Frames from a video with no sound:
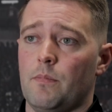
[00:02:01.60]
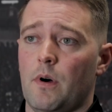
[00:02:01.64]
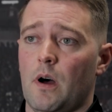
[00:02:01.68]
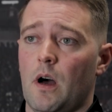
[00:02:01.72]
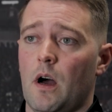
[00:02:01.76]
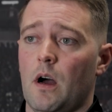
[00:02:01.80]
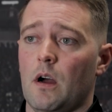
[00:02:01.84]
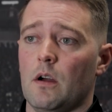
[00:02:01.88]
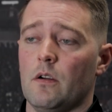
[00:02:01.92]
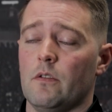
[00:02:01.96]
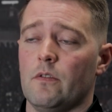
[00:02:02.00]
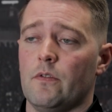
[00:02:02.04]

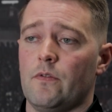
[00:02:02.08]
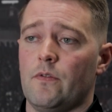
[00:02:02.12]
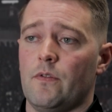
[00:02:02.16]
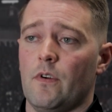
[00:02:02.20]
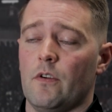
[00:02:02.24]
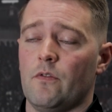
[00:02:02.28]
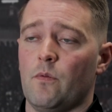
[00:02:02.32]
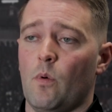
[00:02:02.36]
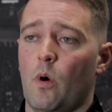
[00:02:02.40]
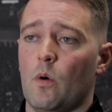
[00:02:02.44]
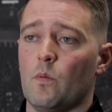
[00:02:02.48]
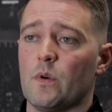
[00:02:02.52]
part
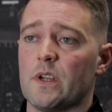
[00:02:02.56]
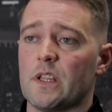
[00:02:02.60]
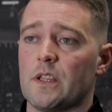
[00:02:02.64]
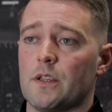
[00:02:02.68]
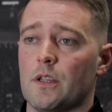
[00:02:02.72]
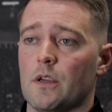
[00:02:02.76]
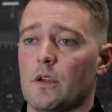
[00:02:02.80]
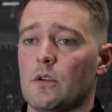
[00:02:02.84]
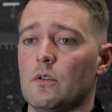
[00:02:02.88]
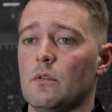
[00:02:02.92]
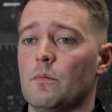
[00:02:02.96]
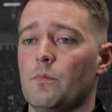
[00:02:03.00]
of what we
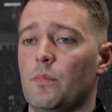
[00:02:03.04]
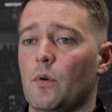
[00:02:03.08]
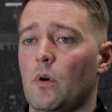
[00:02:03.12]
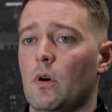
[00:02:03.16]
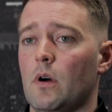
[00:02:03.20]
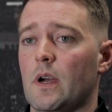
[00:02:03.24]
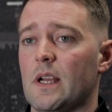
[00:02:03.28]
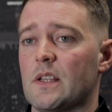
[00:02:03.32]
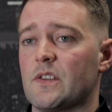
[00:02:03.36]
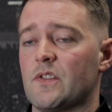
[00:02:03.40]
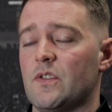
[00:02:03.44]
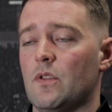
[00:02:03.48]
do,
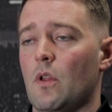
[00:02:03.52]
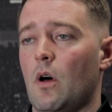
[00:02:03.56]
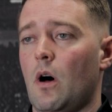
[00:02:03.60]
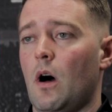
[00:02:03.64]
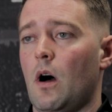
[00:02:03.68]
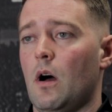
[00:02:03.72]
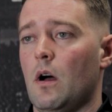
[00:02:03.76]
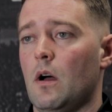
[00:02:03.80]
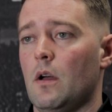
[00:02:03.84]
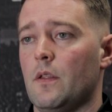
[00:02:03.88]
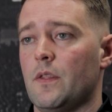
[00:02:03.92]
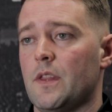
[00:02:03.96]
but it's
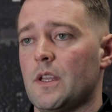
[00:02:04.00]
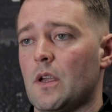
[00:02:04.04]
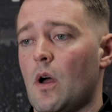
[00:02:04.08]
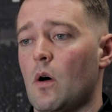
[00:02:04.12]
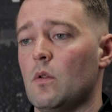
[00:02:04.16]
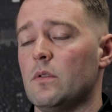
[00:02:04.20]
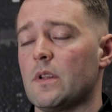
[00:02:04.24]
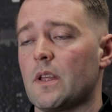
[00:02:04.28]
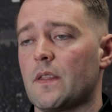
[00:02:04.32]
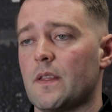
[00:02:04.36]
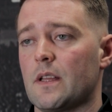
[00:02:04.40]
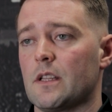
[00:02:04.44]
not the
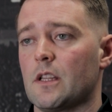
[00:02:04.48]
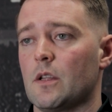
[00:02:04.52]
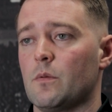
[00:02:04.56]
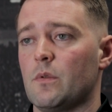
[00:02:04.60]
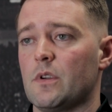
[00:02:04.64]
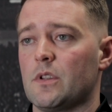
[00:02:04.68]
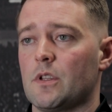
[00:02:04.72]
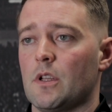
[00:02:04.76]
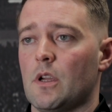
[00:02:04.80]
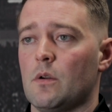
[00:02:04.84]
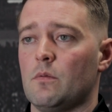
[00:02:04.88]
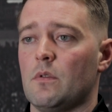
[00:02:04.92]
only thing that
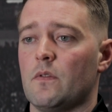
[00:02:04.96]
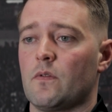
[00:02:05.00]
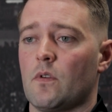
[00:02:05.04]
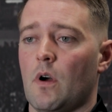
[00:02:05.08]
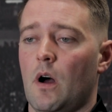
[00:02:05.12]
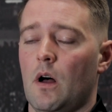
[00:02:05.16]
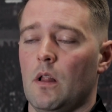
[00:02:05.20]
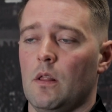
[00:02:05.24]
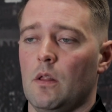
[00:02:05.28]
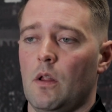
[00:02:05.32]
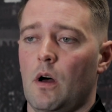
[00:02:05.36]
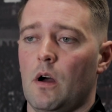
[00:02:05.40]
we do. We've
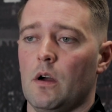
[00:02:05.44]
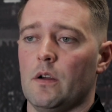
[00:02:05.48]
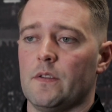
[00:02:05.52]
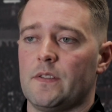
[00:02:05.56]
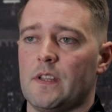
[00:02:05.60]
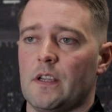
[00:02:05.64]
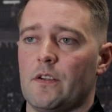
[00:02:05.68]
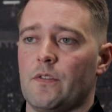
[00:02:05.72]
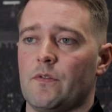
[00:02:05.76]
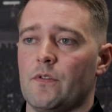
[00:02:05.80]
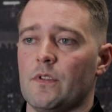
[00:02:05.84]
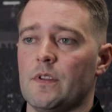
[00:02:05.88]
got a lot of
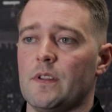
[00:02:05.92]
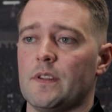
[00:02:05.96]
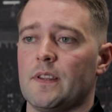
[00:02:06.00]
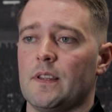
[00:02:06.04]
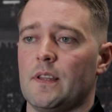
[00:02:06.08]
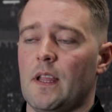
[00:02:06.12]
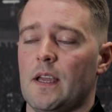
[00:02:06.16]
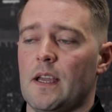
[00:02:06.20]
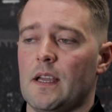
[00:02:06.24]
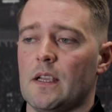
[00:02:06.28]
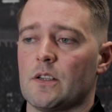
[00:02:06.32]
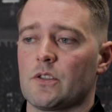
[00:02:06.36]
different
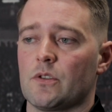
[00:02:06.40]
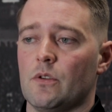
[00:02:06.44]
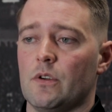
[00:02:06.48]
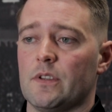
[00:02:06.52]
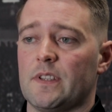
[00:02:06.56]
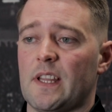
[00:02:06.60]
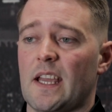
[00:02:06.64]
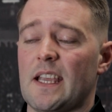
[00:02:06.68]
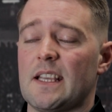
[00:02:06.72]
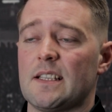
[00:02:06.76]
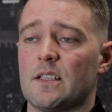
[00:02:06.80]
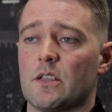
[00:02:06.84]
sort
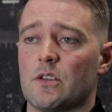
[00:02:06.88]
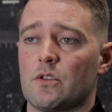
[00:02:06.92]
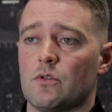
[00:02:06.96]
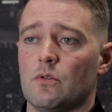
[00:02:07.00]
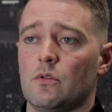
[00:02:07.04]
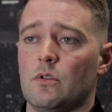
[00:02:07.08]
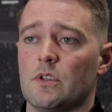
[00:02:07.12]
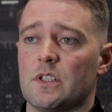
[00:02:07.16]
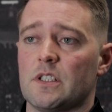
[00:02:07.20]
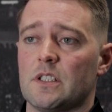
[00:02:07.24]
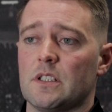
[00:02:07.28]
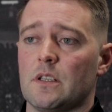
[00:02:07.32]
of data
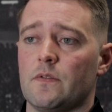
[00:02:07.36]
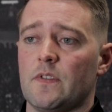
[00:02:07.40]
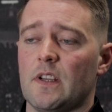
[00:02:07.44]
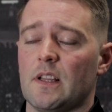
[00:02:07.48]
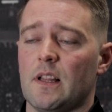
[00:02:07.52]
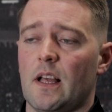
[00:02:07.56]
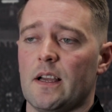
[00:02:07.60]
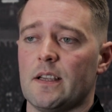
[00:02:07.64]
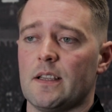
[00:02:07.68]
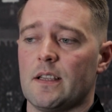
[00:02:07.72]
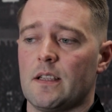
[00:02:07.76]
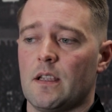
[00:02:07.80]
sources, if you
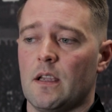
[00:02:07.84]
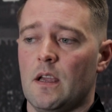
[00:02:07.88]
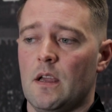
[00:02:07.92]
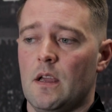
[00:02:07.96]
like,